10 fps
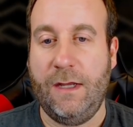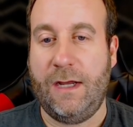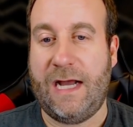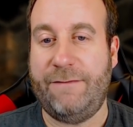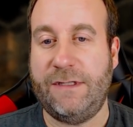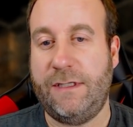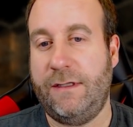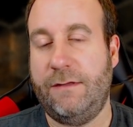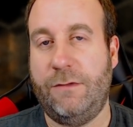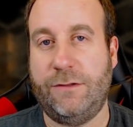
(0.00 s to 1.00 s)
Obviously,
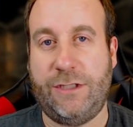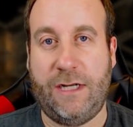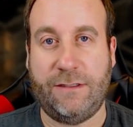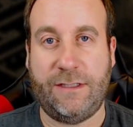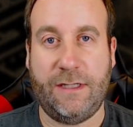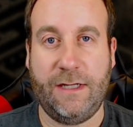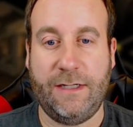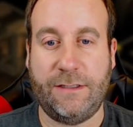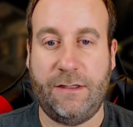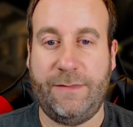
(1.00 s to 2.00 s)
the most challenging to get
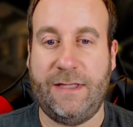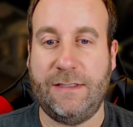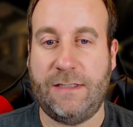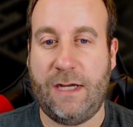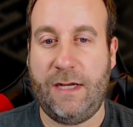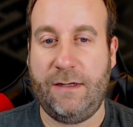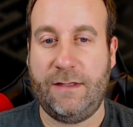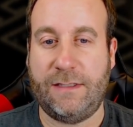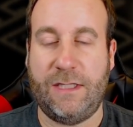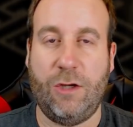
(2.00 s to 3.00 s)
is going to be the Zod.
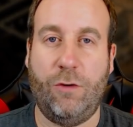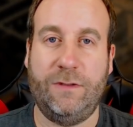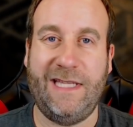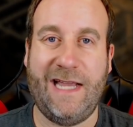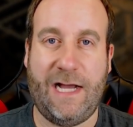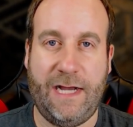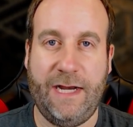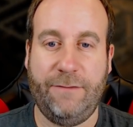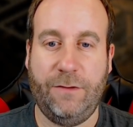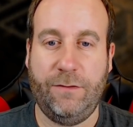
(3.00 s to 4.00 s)
That's the only
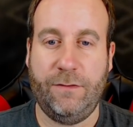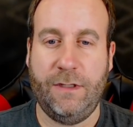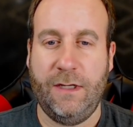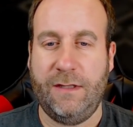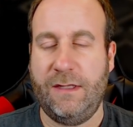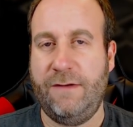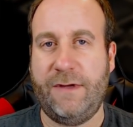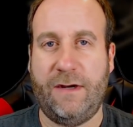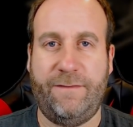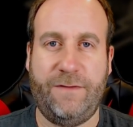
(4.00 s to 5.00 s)
high rune. Then you've
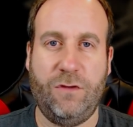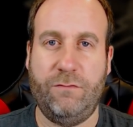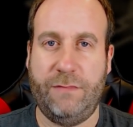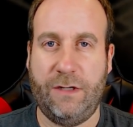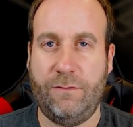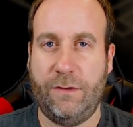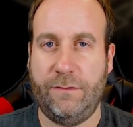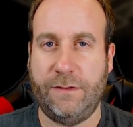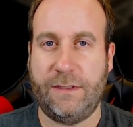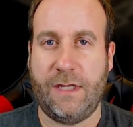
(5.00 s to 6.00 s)
got a few mid
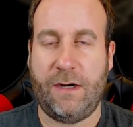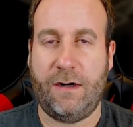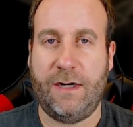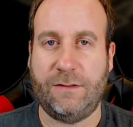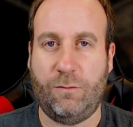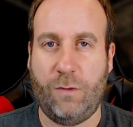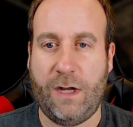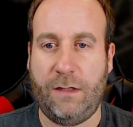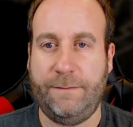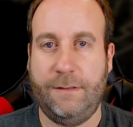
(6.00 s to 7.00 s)
runes there as
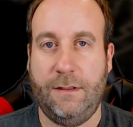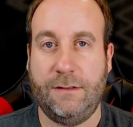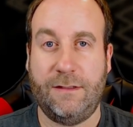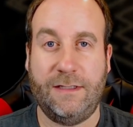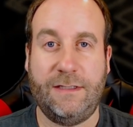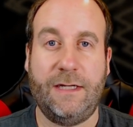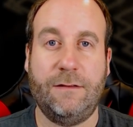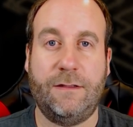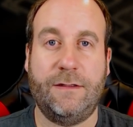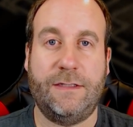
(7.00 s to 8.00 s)
well. So let's take a
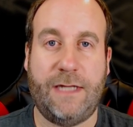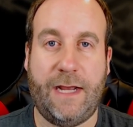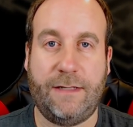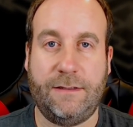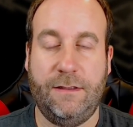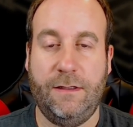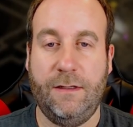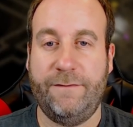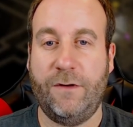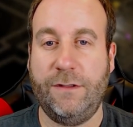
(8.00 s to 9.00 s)
look at the stats.
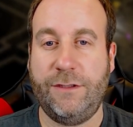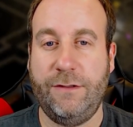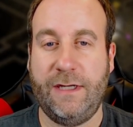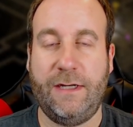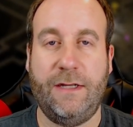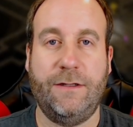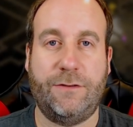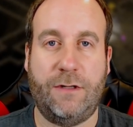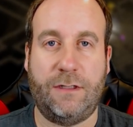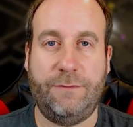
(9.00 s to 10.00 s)
First, you get
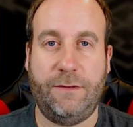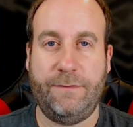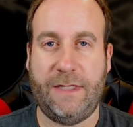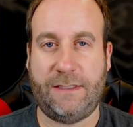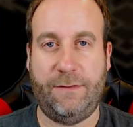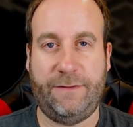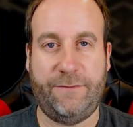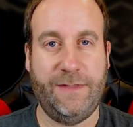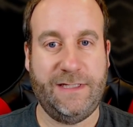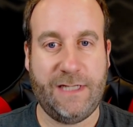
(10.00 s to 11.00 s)
Indestructible. That's coming
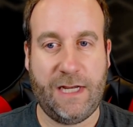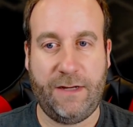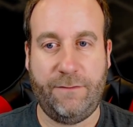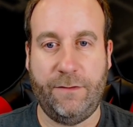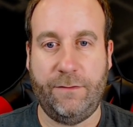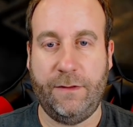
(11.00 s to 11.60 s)
from the Zod rune.